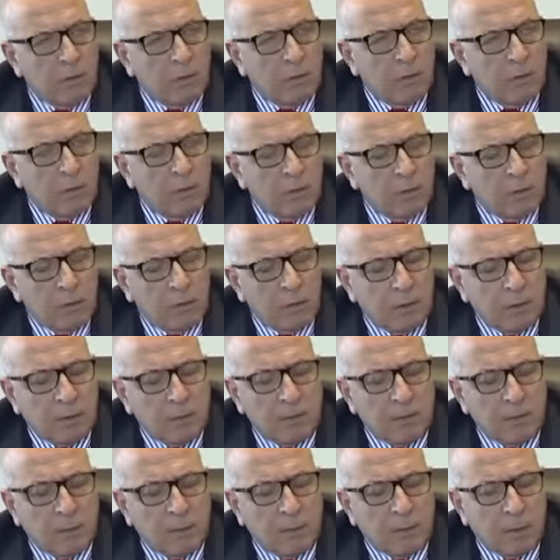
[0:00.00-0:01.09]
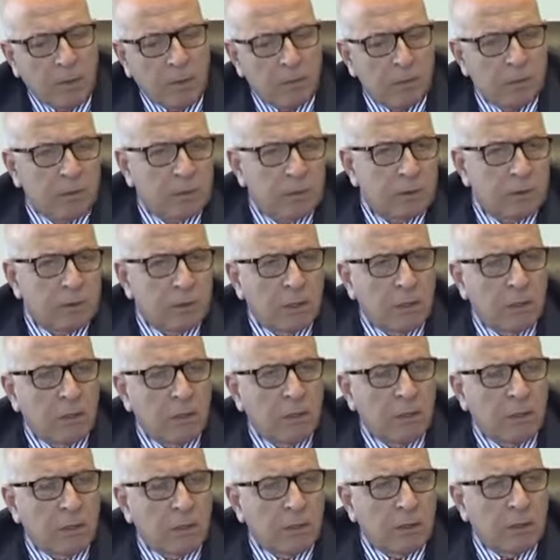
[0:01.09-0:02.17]
uniqueness about this
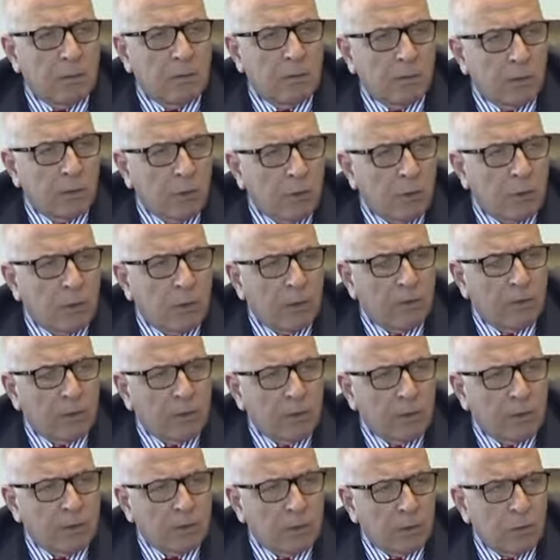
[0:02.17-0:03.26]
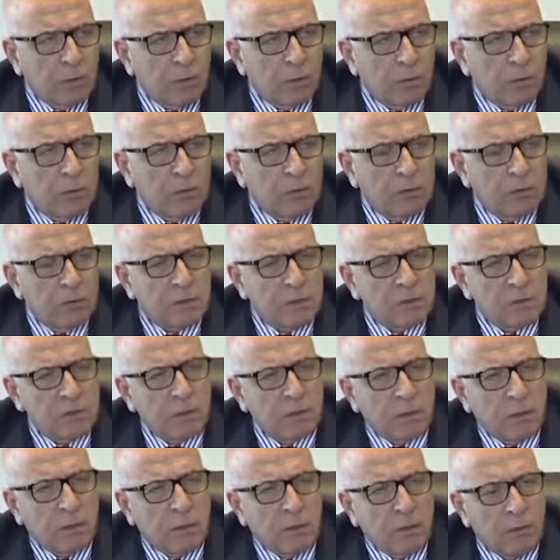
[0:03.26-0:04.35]
program as a whole, this is
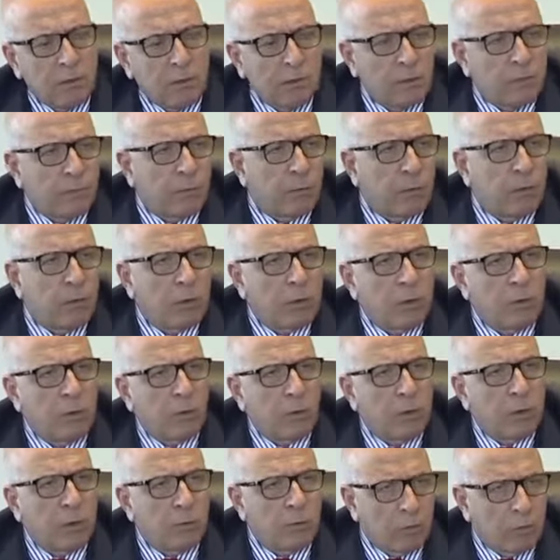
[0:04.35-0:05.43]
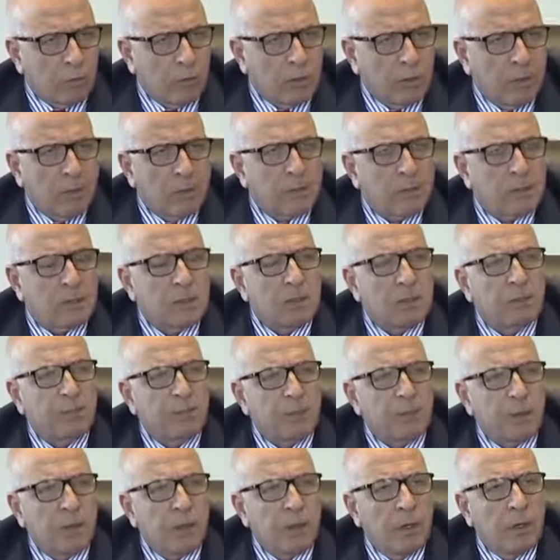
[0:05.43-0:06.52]
the only program where connect
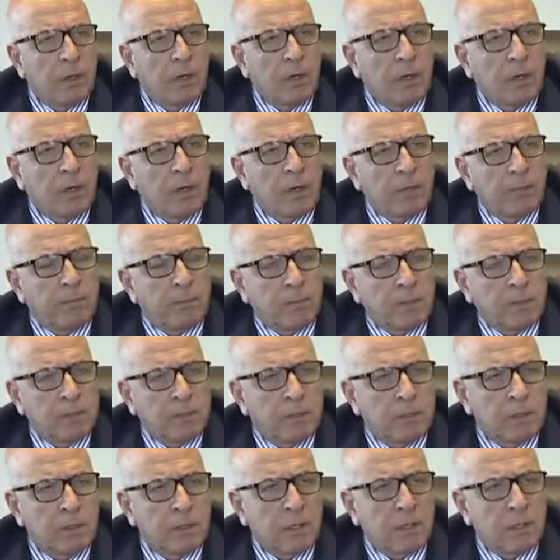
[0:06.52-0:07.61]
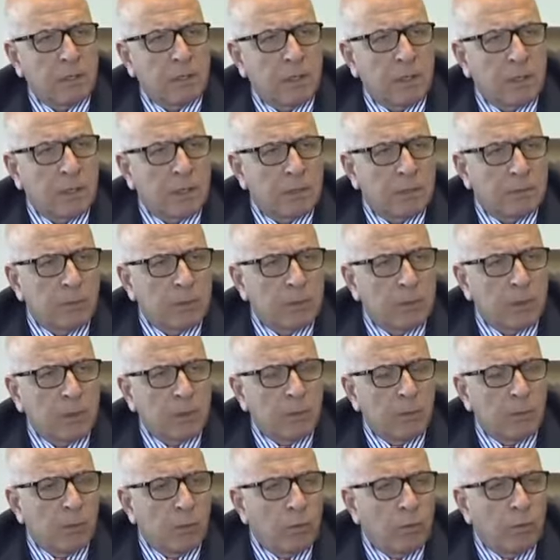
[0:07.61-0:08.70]
Palestinian diaspora
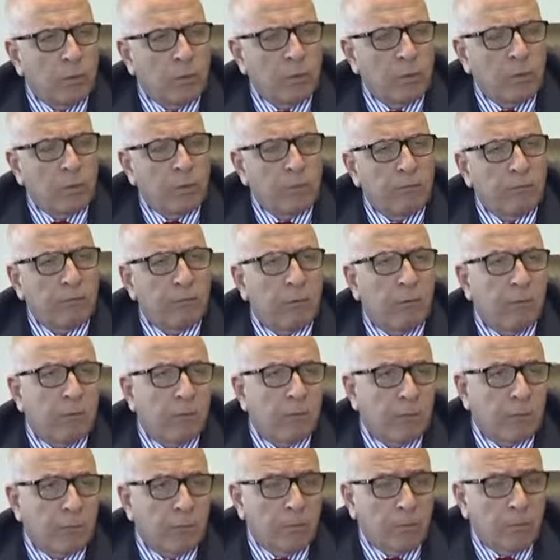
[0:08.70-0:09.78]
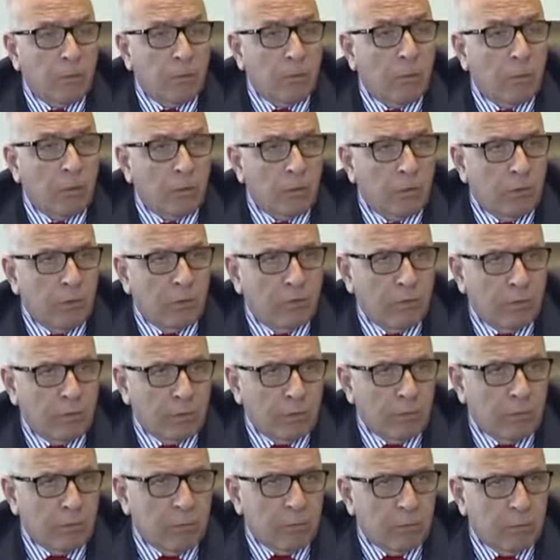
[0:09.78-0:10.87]
youth from all over the
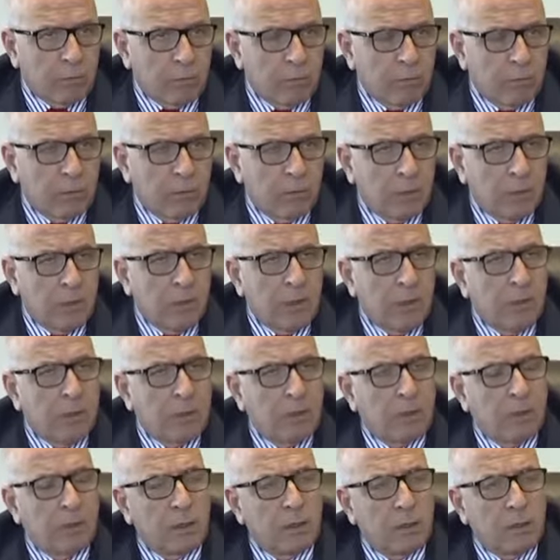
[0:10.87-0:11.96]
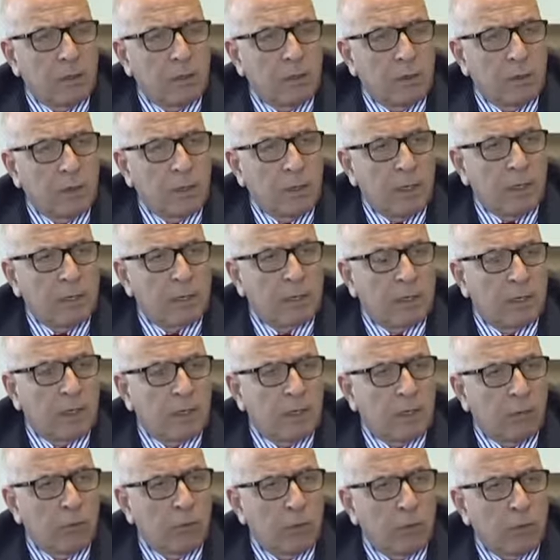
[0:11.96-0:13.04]
world. And they connect and
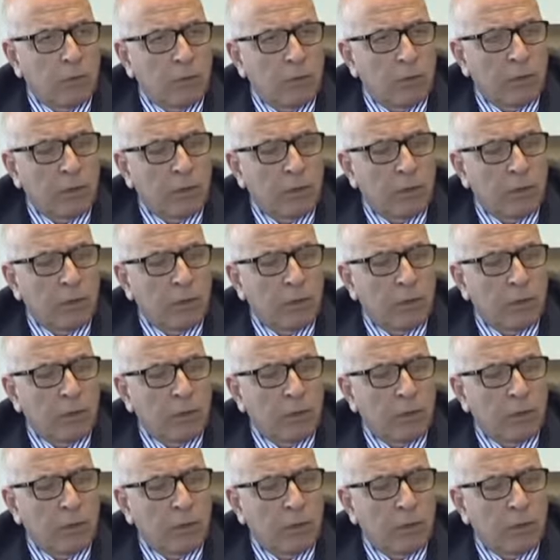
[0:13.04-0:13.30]
they work